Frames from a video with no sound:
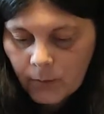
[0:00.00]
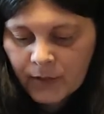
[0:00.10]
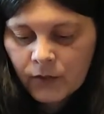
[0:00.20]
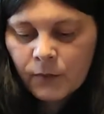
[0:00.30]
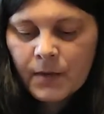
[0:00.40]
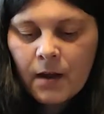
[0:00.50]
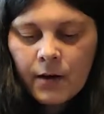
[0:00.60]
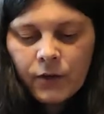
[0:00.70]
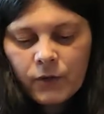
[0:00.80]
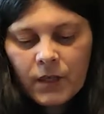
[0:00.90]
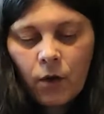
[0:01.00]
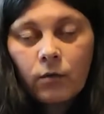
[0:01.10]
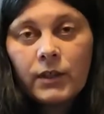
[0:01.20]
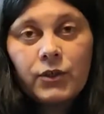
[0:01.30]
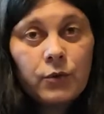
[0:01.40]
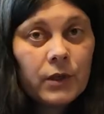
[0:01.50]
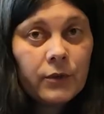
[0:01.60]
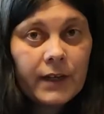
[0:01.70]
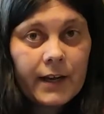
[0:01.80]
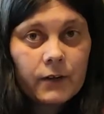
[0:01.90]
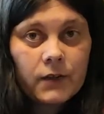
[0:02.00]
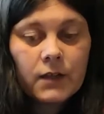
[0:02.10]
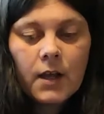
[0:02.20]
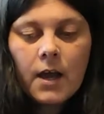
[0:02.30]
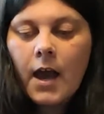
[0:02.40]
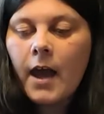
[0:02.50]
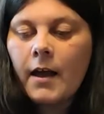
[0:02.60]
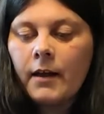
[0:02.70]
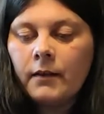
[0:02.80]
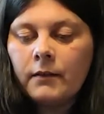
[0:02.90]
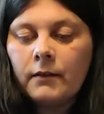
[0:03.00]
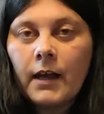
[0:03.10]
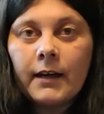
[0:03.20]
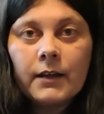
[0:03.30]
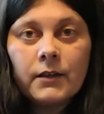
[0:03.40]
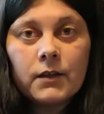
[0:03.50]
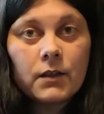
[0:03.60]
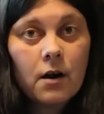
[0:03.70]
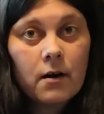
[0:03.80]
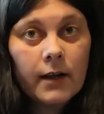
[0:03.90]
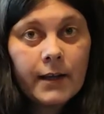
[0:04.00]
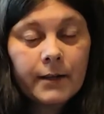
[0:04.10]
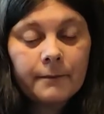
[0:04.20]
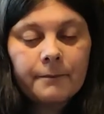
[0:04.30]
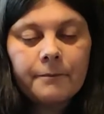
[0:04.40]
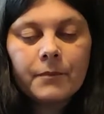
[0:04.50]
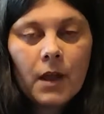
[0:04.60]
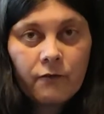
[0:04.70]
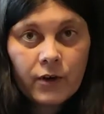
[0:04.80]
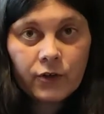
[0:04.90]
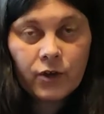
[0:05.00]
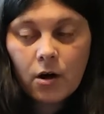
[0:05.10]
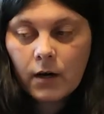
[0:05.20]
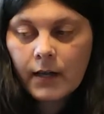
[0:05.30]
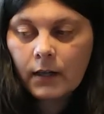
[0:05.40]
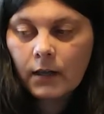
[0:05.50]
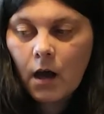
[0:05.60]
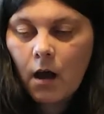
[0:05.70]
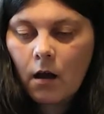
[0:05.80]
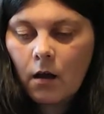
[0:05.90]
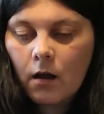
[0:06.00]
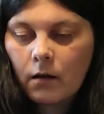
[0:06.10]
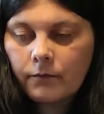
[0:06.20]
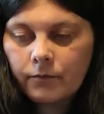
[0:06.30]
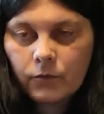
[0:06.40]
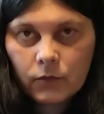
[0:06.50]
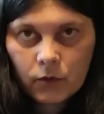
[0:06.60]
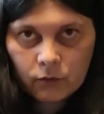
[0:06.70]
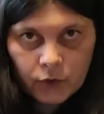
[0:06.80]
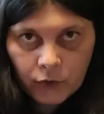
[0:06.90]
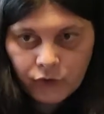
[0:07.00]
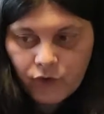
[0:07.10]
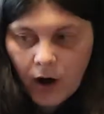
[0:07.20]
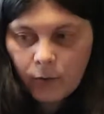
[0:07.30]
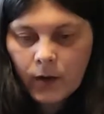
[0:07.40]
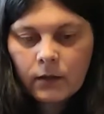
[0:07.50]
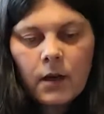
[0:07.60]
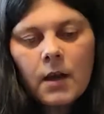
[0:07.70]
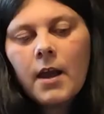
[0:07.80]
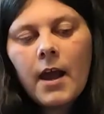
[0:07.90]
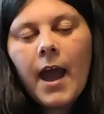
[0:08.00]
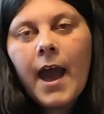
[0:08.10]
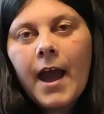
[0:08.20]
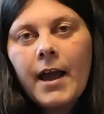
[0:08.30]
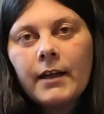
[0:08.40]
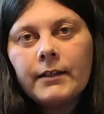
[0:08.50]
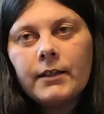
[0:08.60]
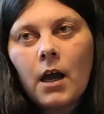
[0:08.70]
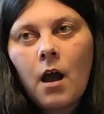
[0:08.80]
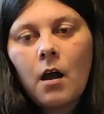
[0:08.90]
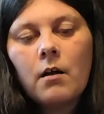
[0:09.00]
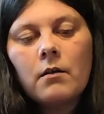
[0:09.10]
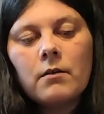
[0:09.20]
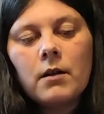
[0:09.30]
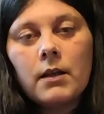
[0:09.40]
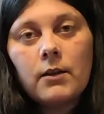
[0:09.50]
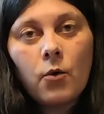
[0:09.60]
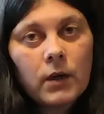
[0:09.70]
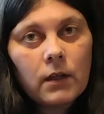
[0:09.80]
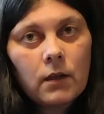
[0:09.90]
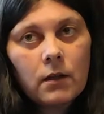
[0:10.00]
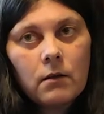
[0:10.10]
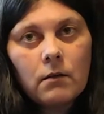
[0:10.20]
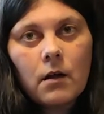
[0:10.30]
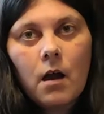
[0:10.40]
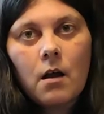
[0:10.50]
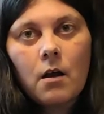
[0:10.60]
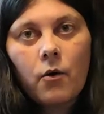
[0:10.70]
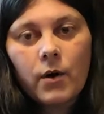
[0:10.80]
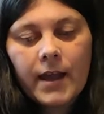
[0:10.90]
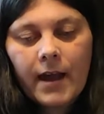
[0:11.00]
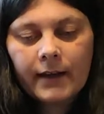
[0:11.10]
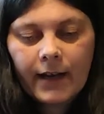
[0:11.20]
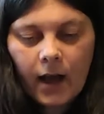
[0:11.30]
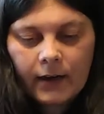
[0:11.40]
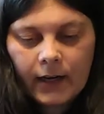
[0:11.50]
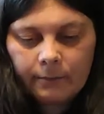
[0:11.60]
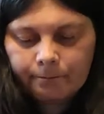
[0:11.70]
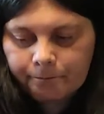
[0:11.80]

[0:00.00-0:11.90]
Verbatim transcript: because we are using only two ingredients and that is garlic, fresh garlic, uh, so not dry one, and uh, local uh, organic honey.